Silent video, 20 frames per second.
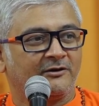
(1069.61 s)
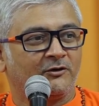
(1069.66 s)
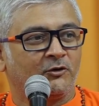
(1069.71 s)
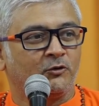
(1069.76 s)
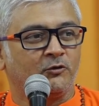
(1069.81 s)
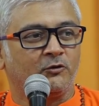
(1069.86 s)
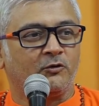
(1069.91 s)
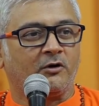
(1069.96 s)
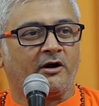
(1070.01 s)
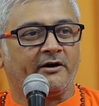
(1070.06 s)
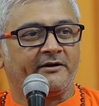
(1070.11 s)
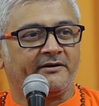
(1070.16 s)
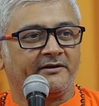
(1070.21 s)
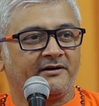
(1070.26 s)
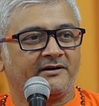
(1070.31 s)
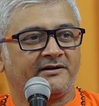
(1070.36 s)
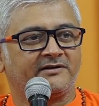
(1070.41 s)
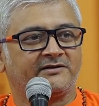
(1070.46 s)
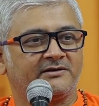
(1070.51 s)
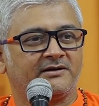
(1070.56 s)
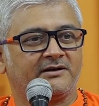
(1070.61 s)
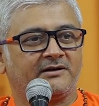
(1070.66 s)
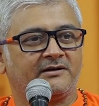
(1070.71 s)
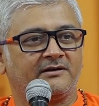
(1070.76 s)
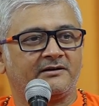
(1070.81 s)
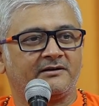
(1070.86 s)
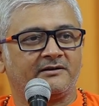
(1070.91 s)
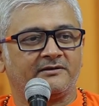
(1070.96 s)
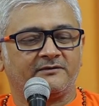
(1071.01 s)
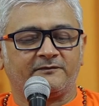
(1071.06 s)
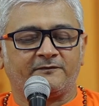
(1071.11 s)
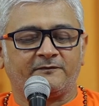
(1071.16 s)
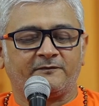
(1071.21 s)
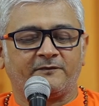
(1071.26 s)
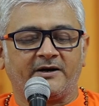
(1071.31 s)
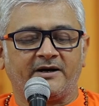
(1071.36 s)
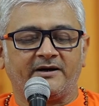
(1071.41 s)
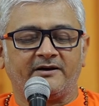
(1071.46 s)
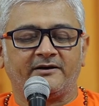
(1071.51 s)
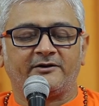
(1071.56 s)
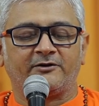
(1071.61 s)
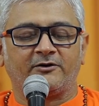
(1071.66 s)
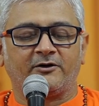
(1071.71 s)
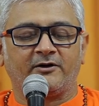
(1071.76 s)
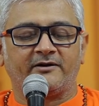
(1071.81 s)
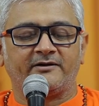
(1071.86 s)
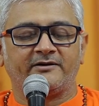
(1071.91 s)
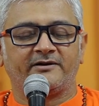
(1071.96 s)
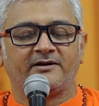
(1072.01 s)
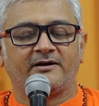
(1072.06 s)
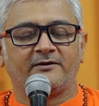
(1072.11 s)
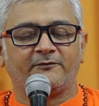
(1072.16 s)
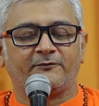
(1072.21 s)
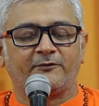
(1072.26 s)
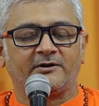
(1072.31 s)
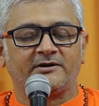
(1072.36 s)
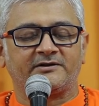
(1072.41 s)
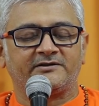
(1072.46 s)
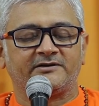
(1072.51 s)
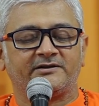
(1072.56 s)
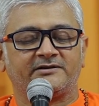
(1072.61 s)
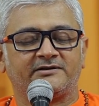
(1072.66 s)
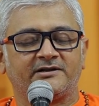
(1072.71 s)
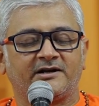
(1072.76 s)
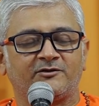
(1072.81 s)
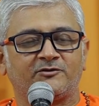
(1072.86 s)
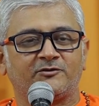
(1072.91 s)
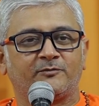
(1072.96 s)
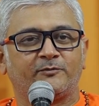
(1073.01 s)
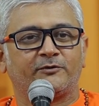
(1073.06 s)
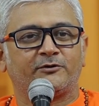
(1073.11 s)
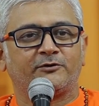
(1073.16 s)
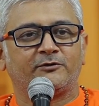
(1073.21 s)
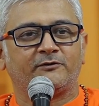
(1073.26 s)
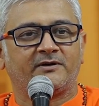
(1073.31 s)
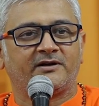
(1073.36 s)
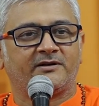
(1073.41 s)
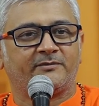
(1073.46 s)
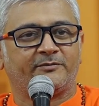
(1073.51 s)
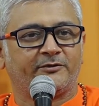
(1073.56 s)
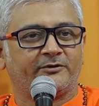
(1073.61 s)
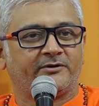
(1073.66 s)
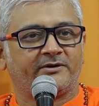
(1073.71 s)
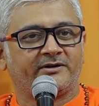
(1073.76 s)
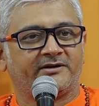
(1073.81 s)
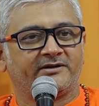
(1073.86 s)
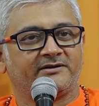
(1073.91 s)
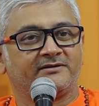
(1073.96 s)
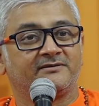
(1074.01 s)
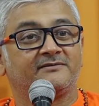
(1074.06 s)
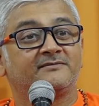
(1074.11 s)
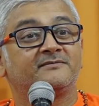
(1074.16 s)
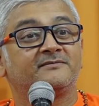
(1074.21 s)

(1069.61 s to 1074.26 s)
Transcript: Who orders the fire ordeal for Sita to prove her purity?